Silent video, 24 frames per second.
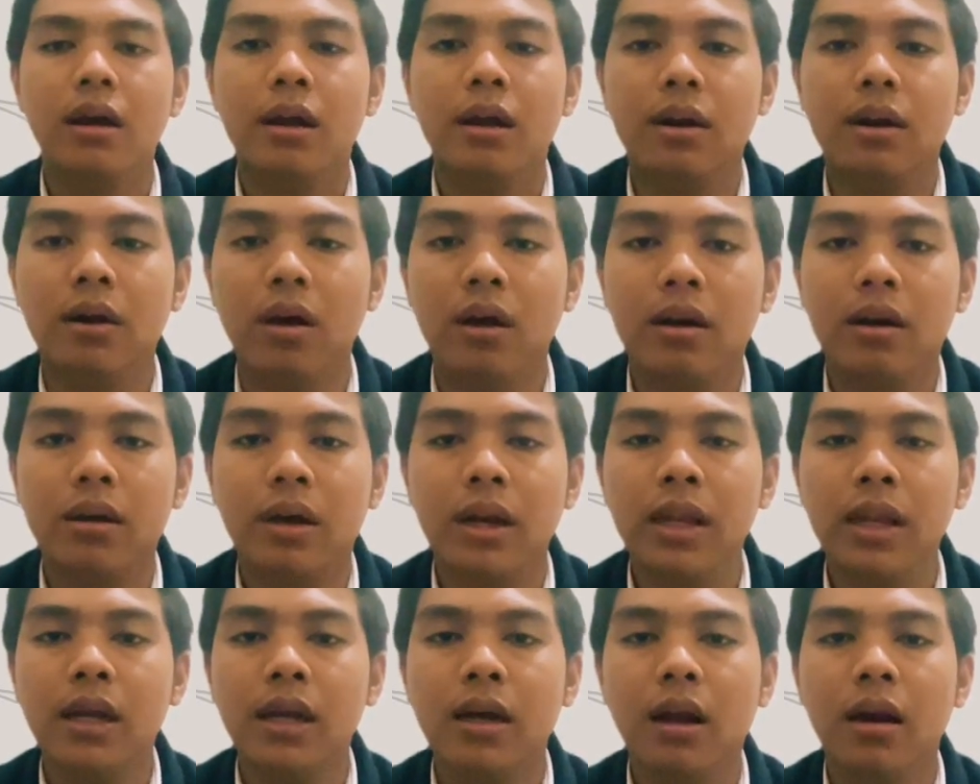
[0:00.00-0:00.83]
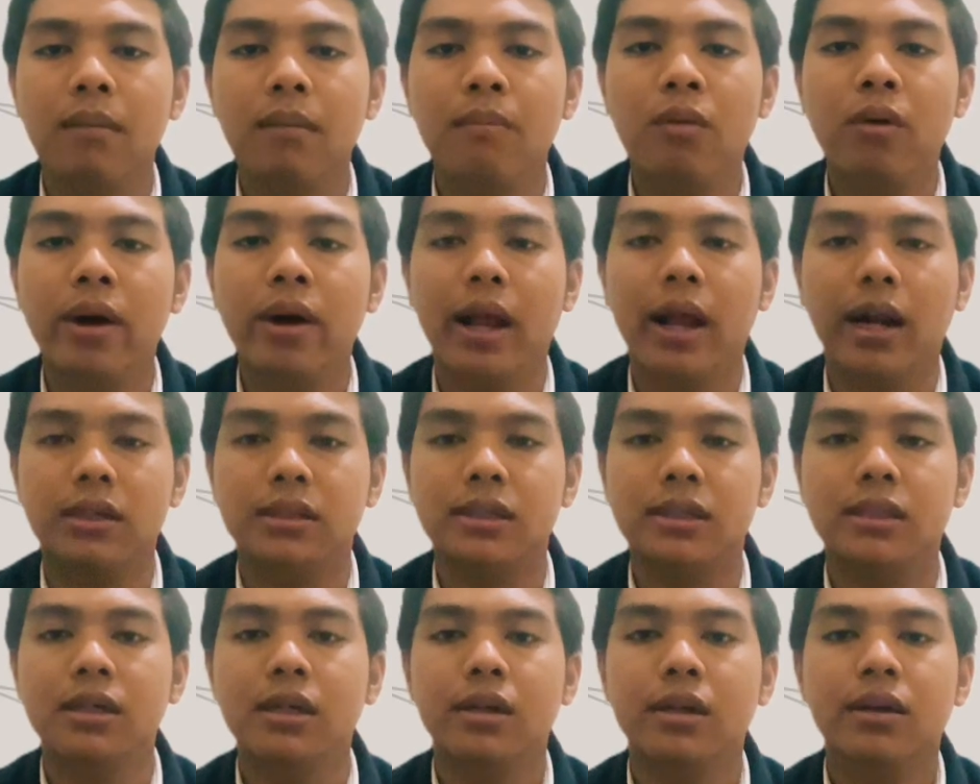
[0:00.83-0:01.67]
The critical
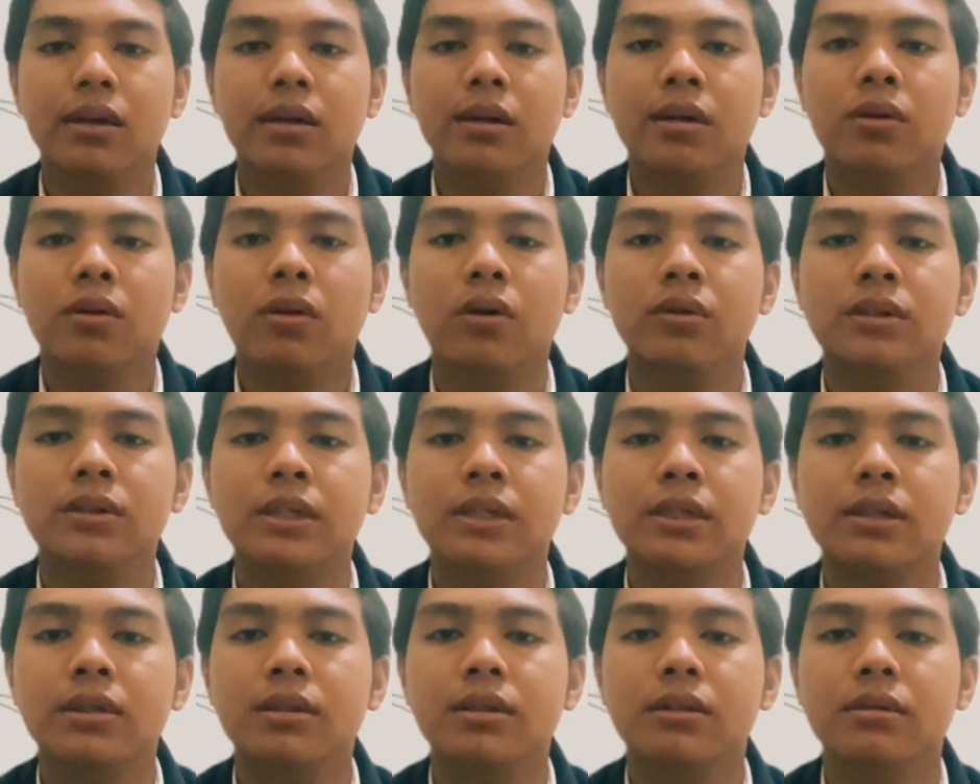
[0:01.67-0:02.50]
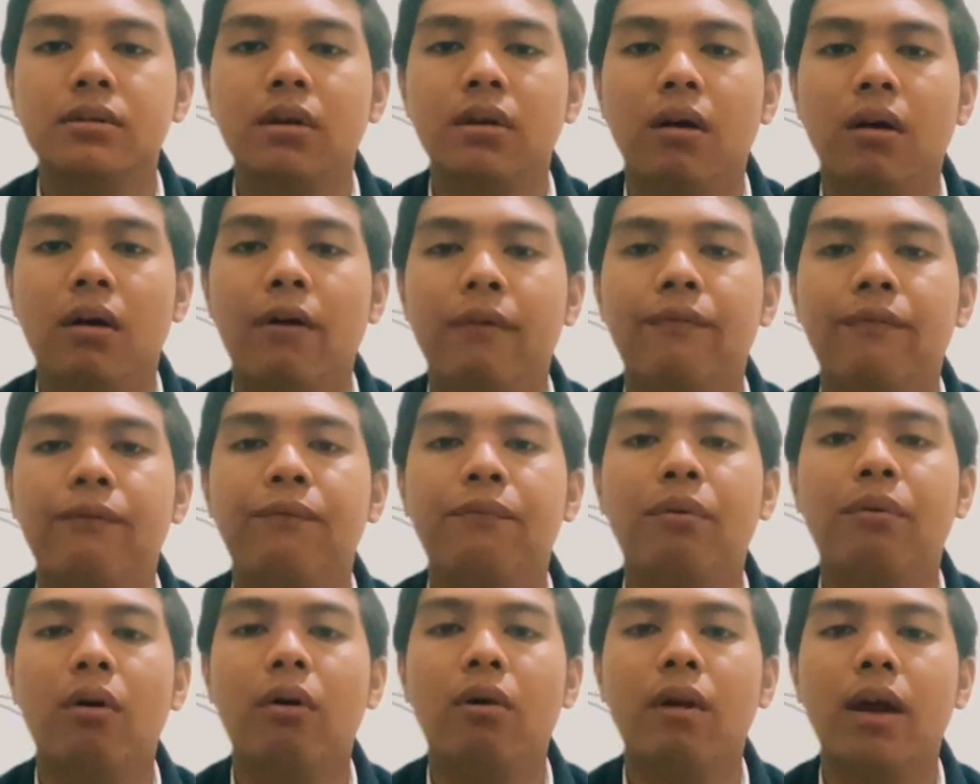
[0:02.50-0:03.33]
models consist of
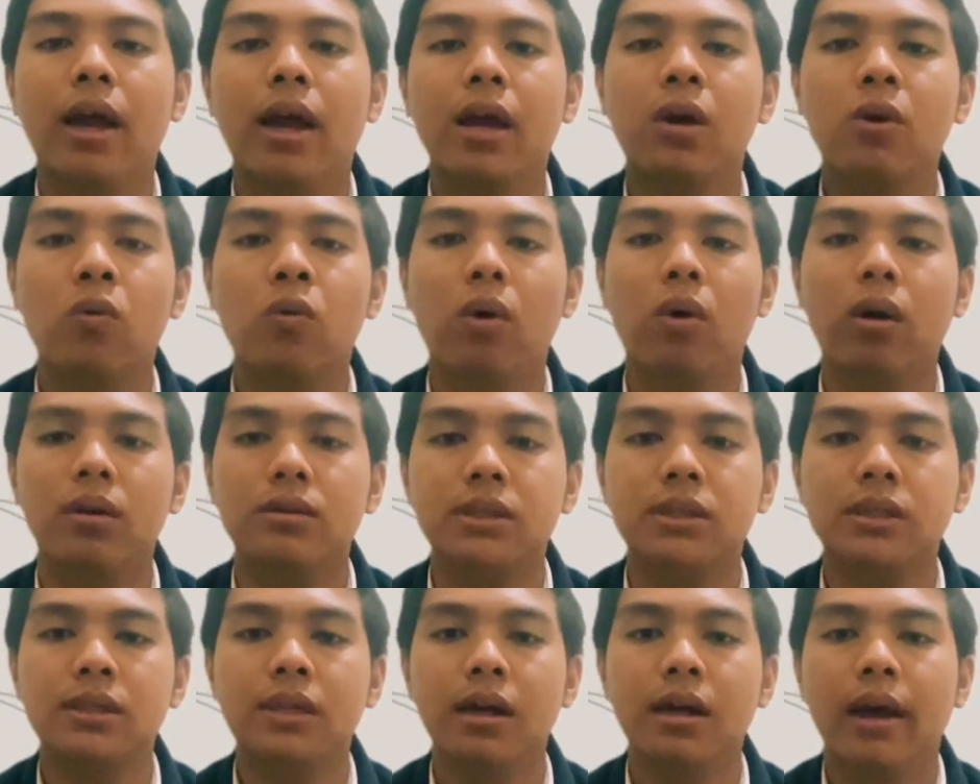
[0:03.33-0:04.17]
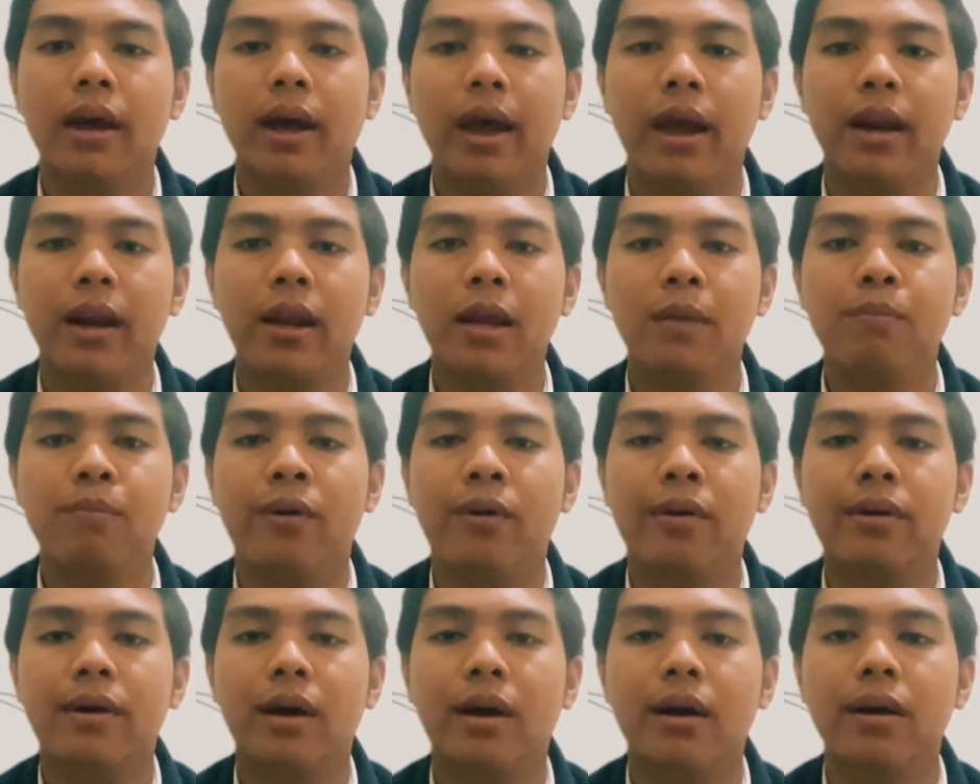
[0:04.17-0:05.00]
four equal and
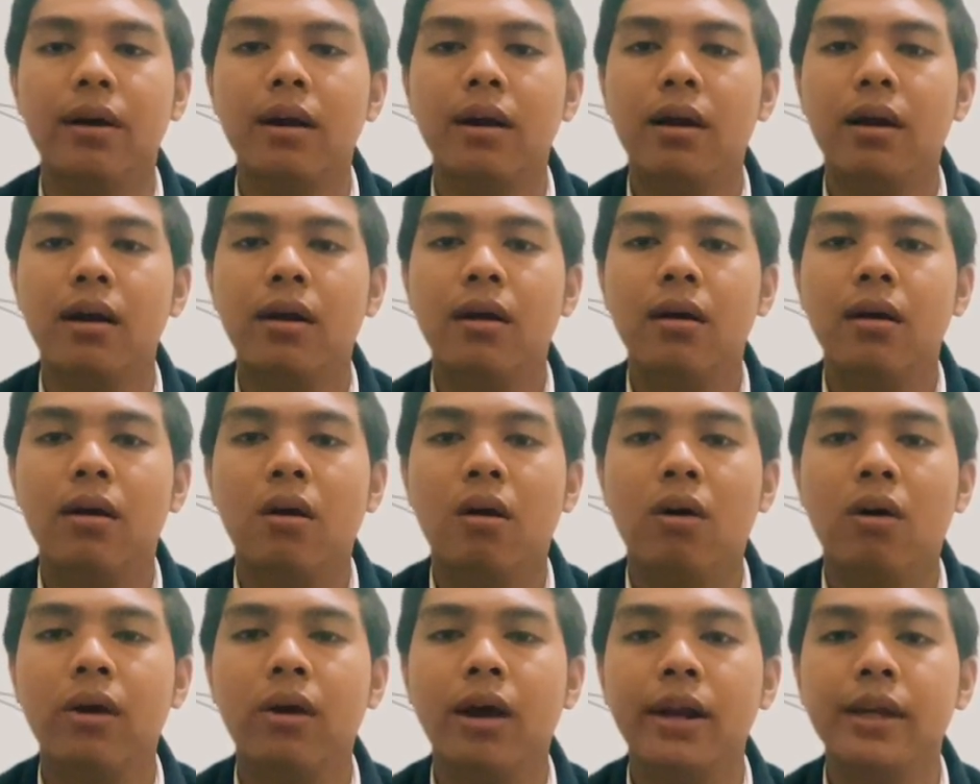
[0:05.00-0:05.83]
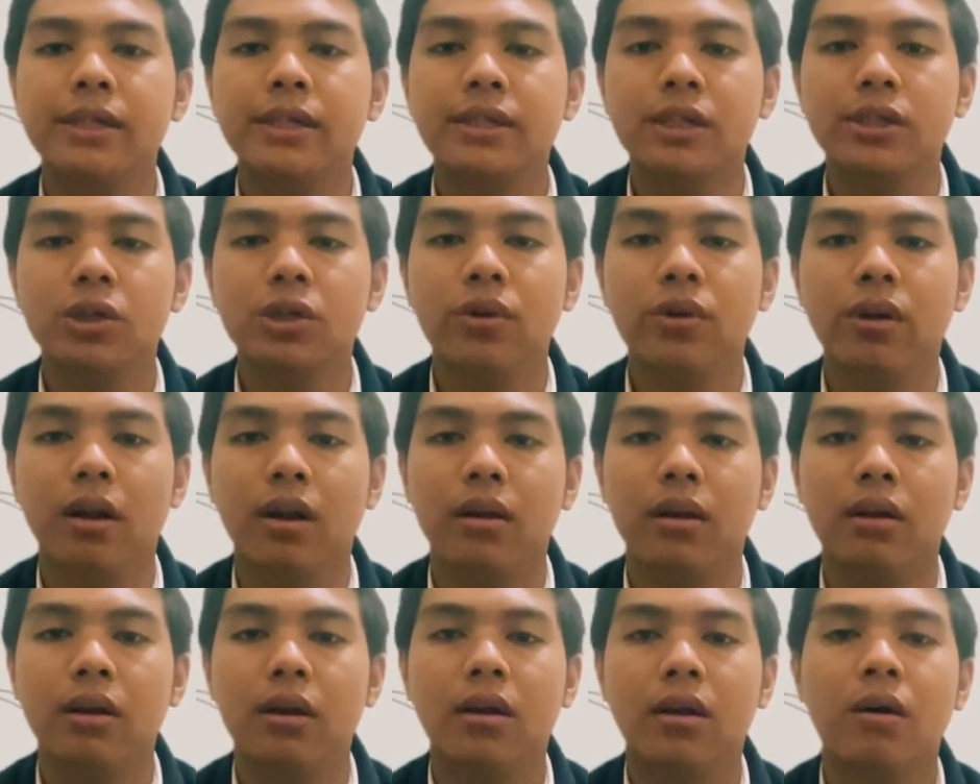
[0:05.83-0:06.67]
important
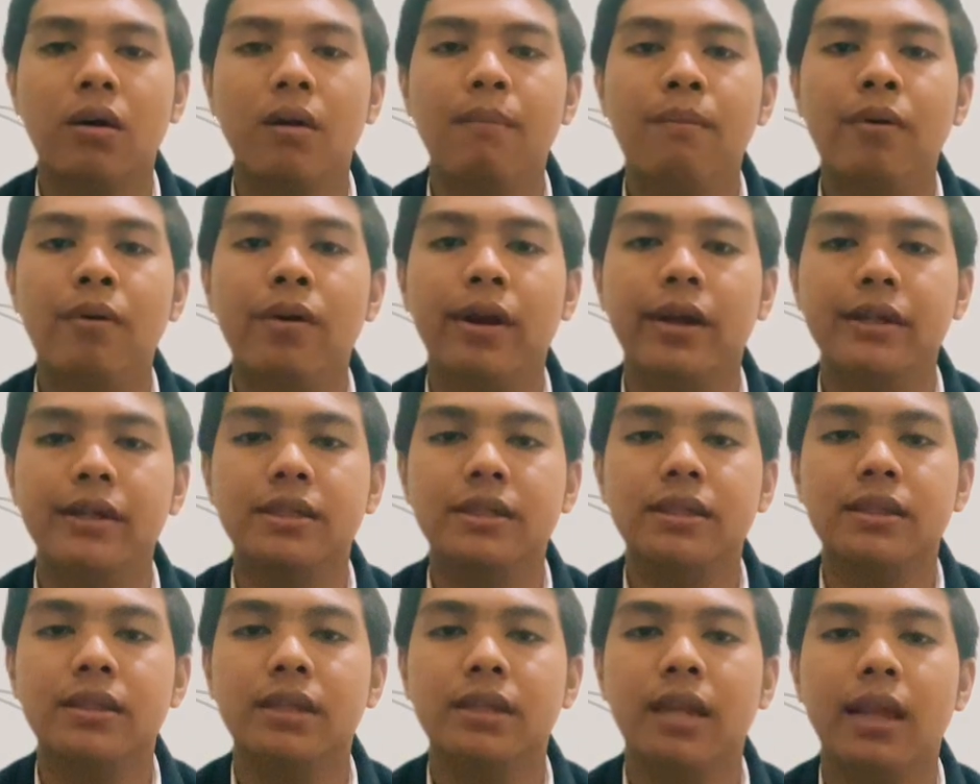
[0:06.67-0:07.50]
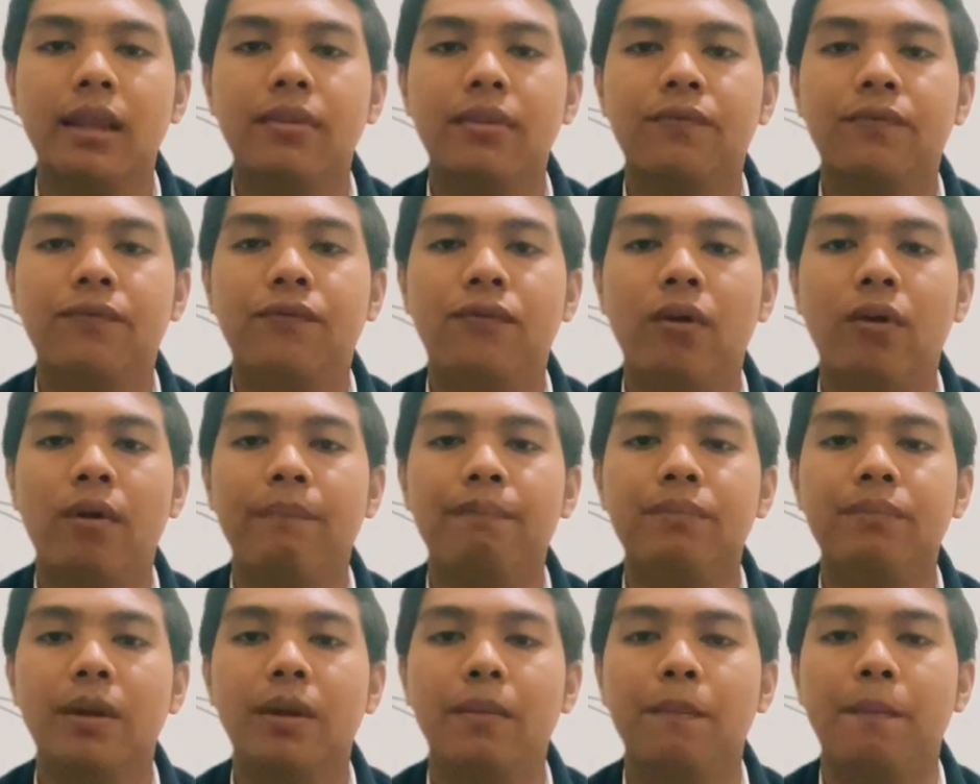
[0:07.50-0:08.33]
organizational components that
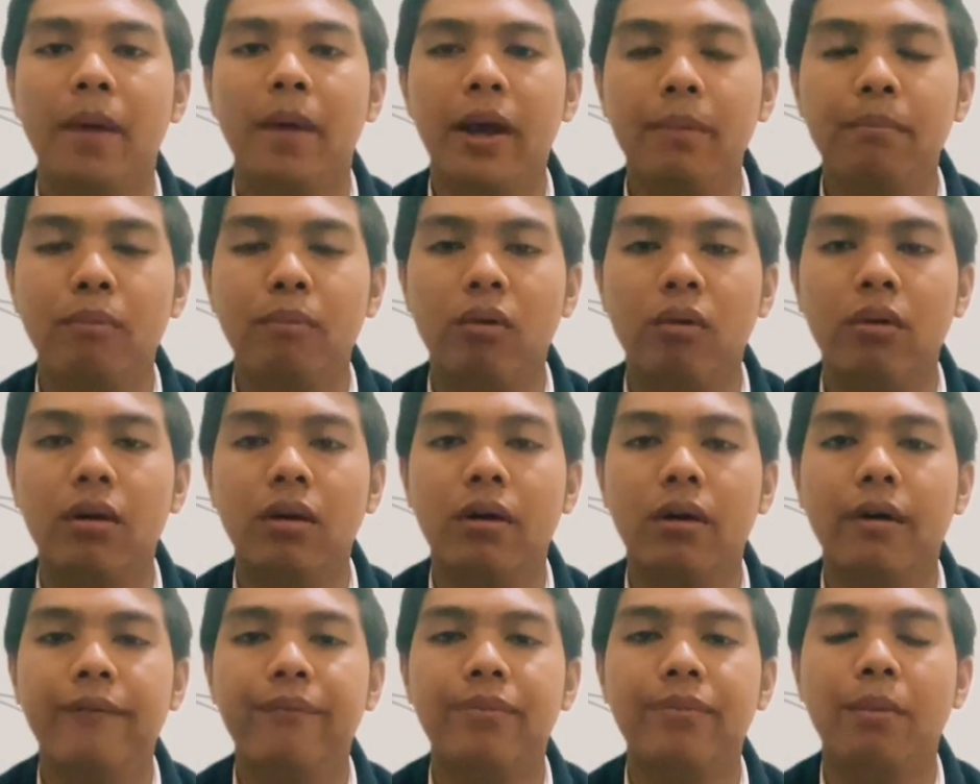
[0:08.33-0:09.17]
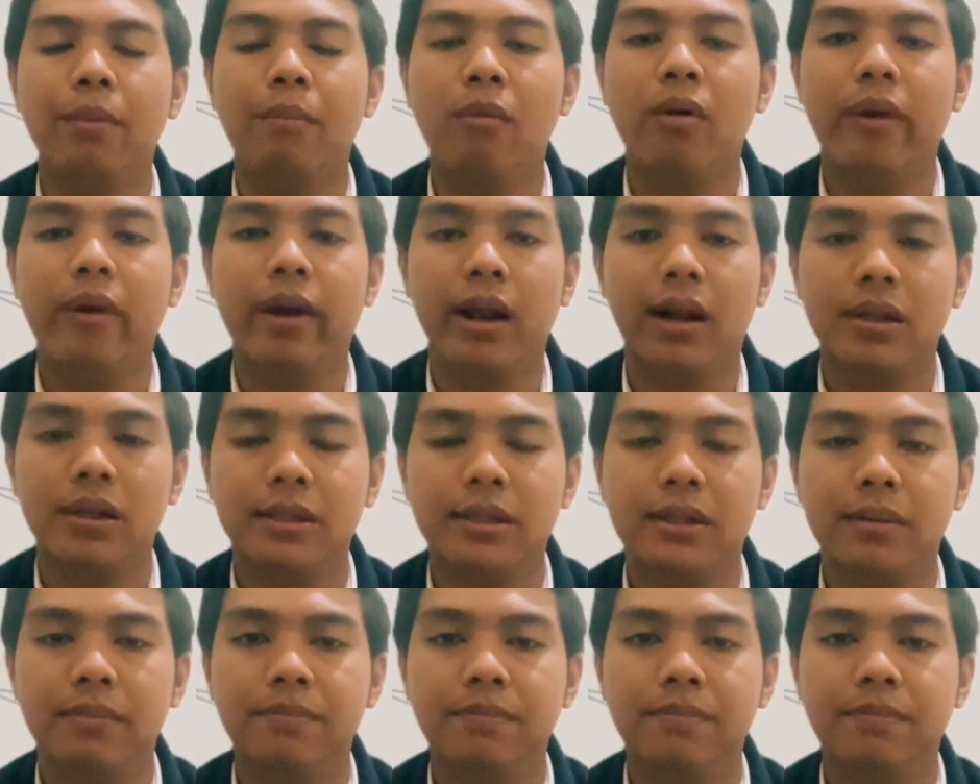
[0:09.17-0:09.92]
form the backbone of the models.